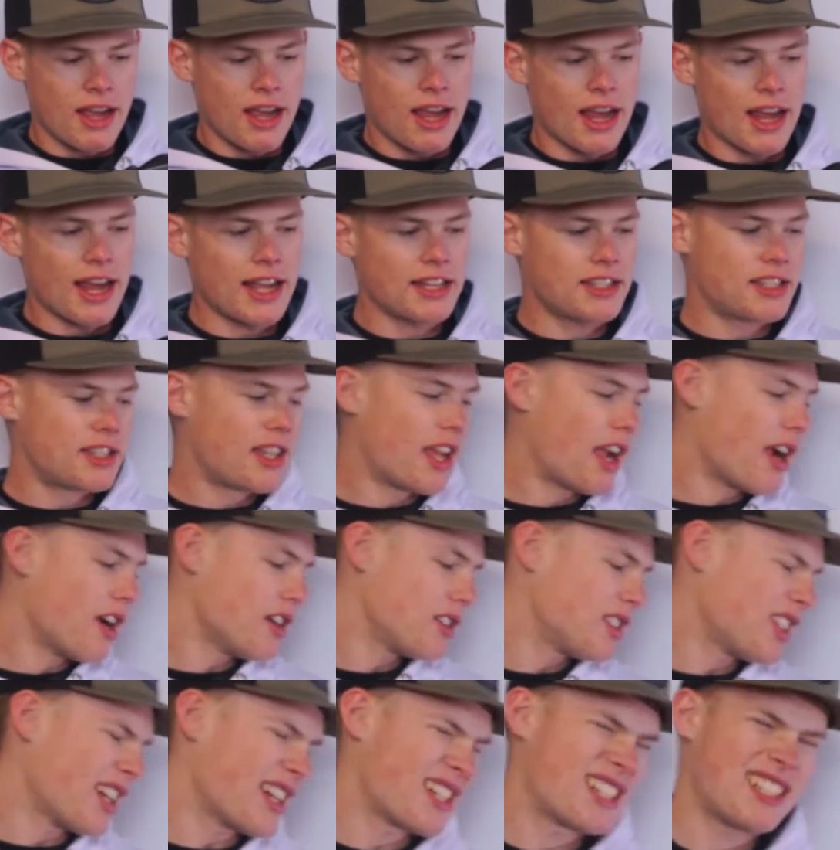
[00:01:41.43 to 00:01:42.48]
It's there,
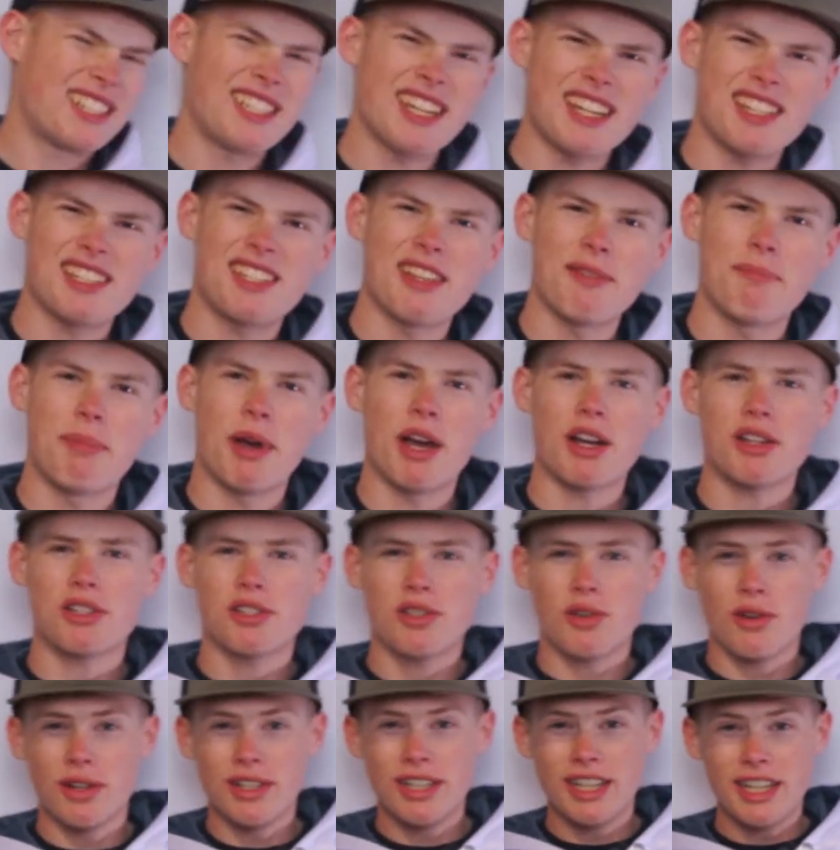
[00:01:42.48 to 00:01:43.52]
it's like 60 bucks,
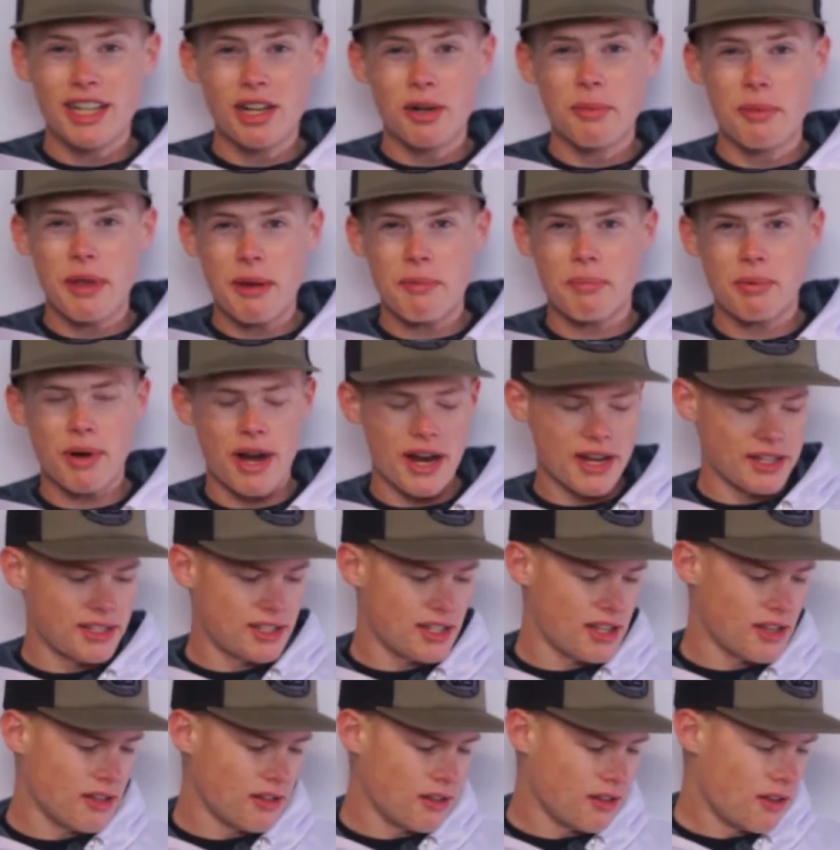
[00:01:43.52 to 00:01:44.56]
so a little bit
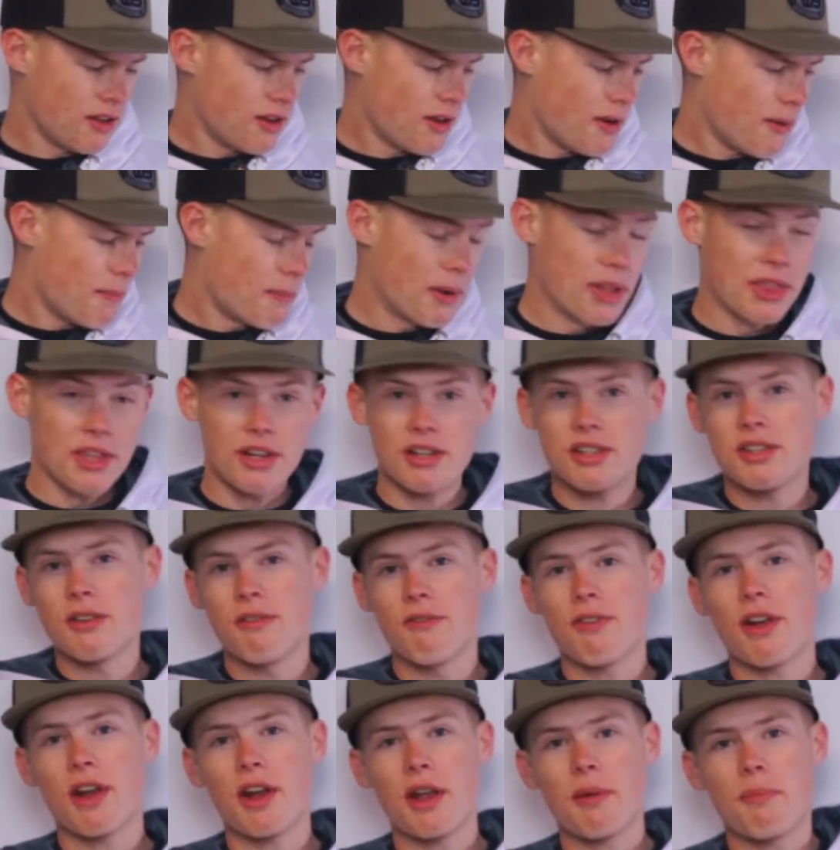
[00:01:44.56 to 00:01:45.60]
pricey, but there's some
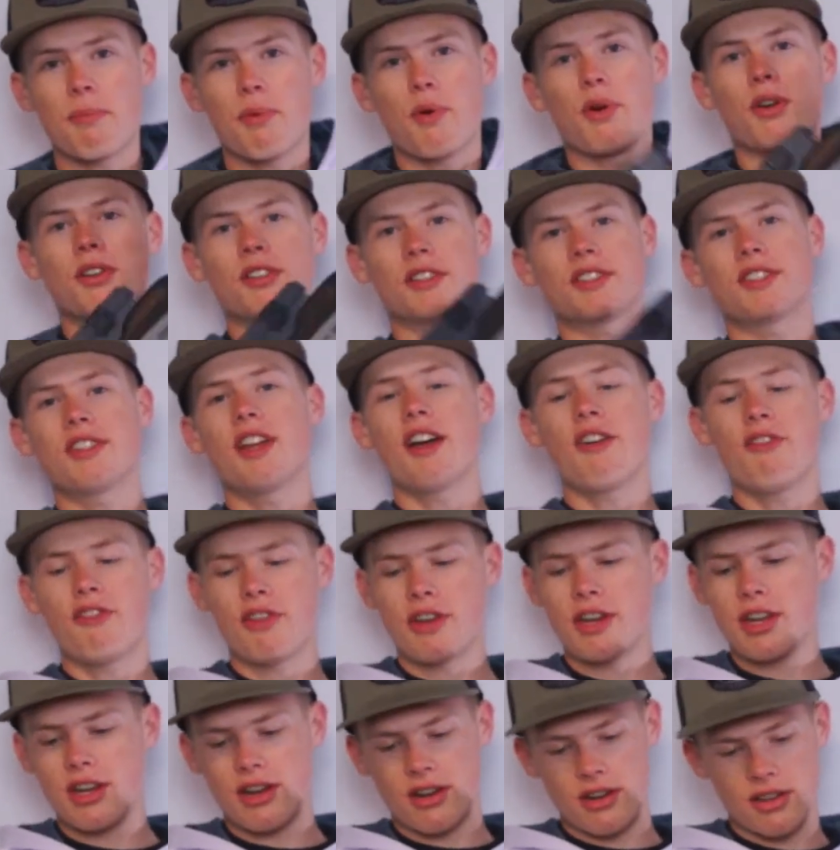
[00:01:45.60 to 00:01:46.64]
very important stuff in
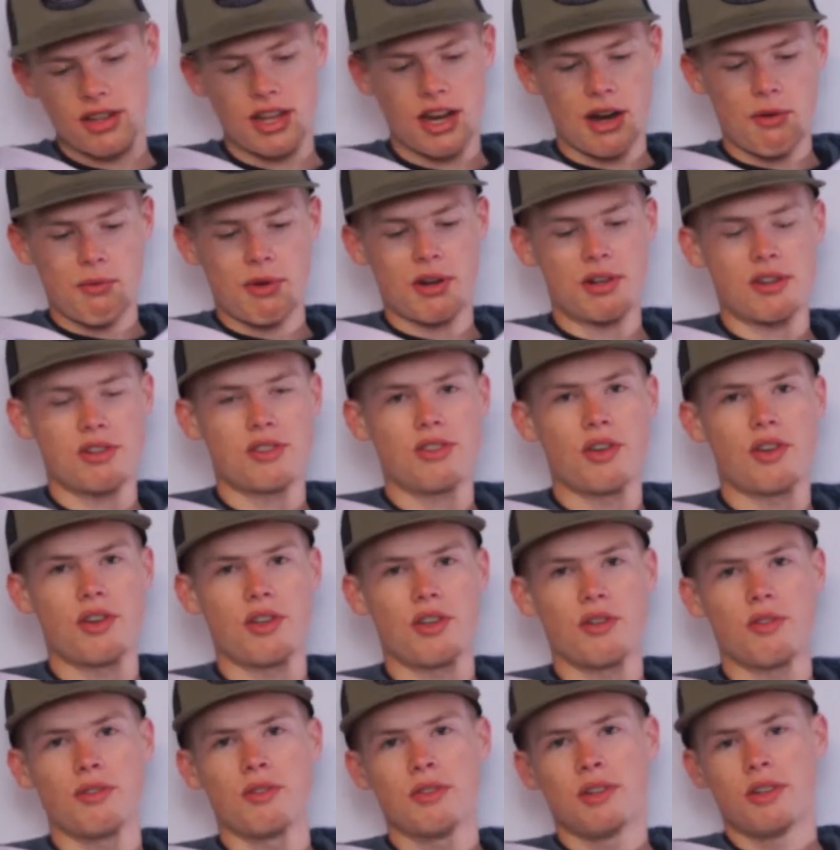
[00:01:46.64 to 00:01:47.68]
here that I want to show
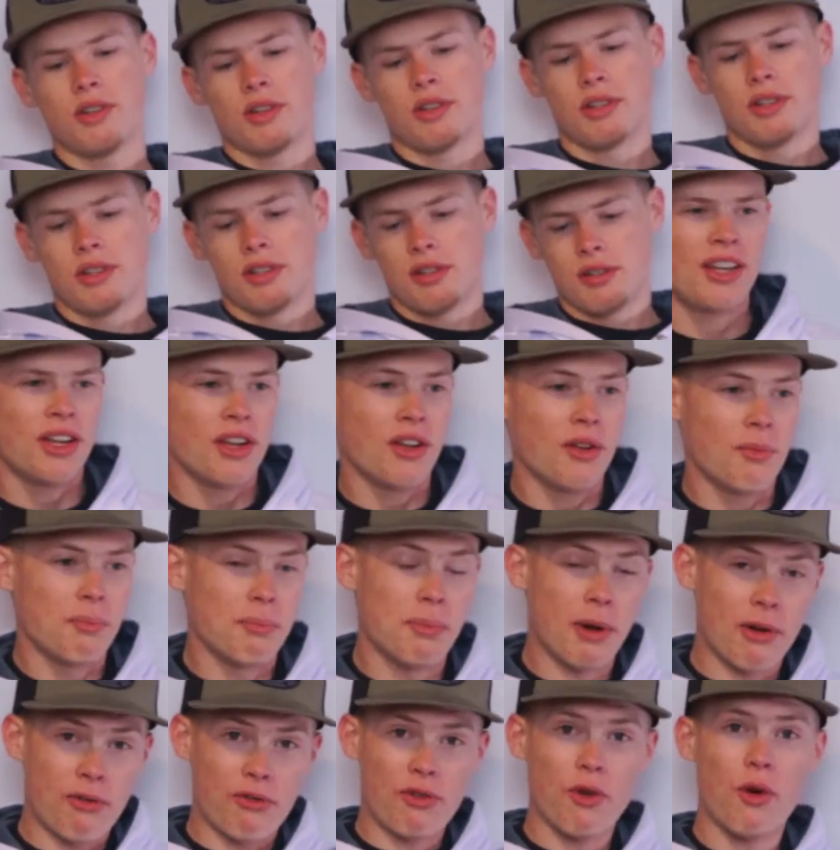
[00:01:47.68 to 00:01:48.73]
you.
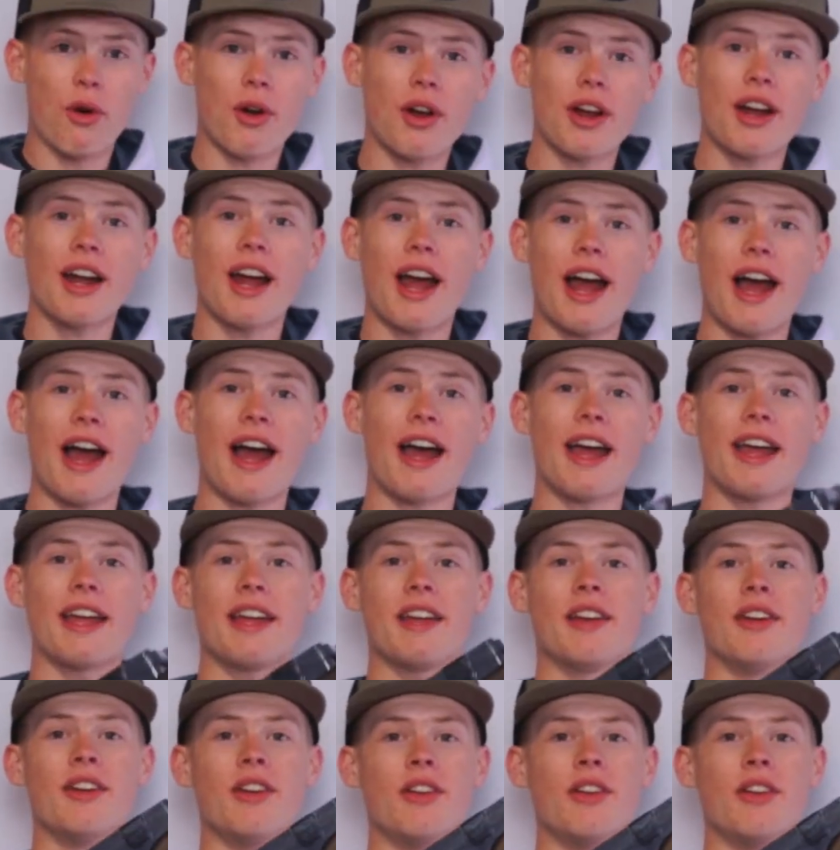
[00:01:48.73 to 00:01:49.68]
Before I